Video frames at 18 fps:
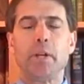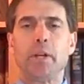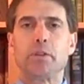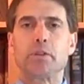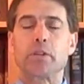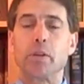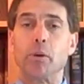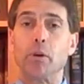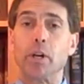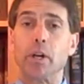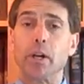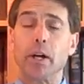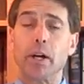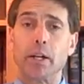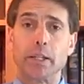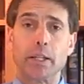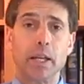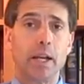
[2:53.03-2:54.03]
So
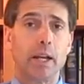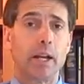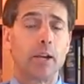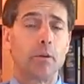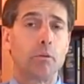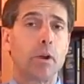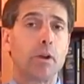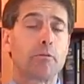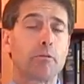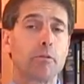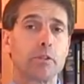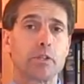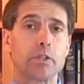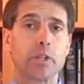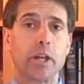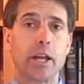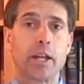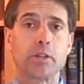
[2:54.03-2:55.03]
uh, again, I
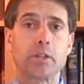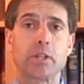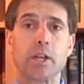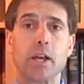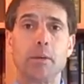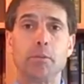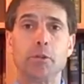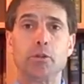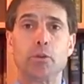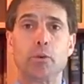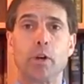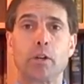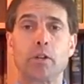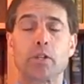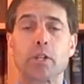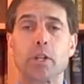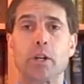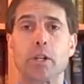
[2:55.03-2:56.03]
referenced last time a
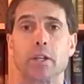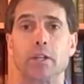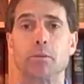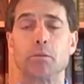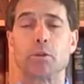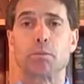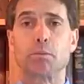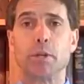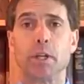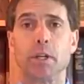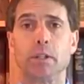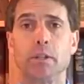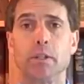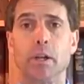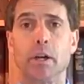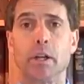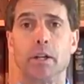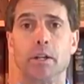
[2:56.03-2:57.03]
drug study that was being
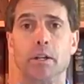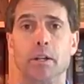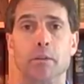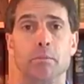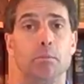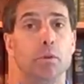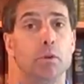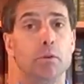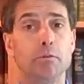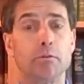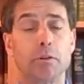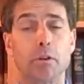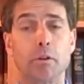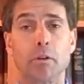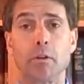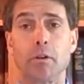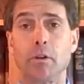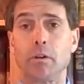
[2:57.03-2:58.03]
done and it moved
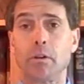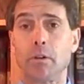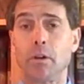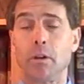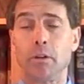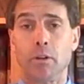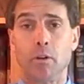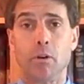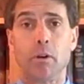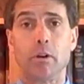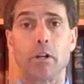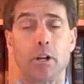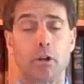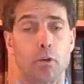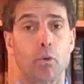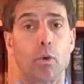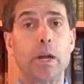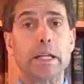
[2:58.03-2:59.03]
along
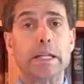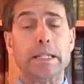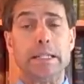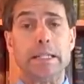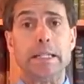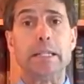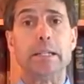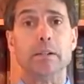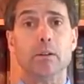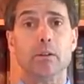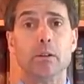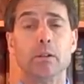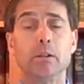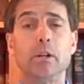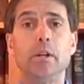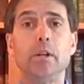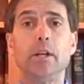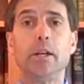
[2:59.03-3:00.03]
a great
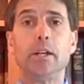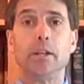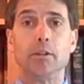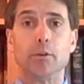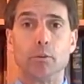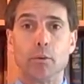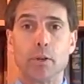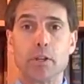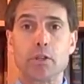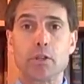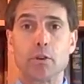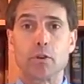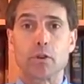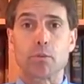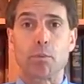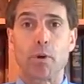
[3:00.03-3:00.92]
deal in the research